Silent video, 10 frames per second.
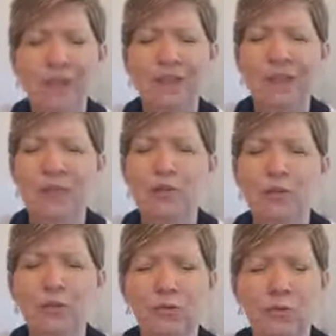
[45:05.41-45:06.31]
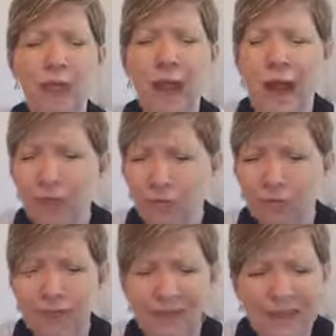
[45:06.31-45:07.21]
I thank you for
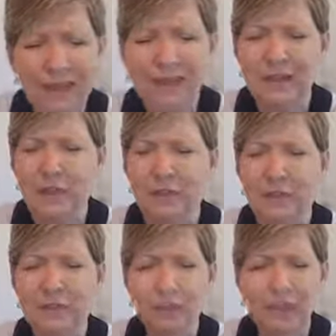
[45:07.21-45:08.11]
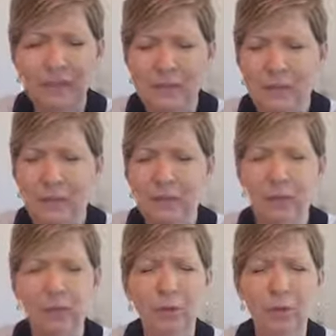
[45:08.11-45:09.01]
everything that you have blessed me
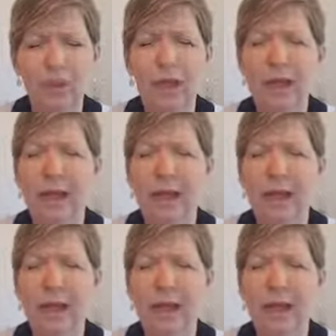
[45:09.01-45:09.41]
with, Lord.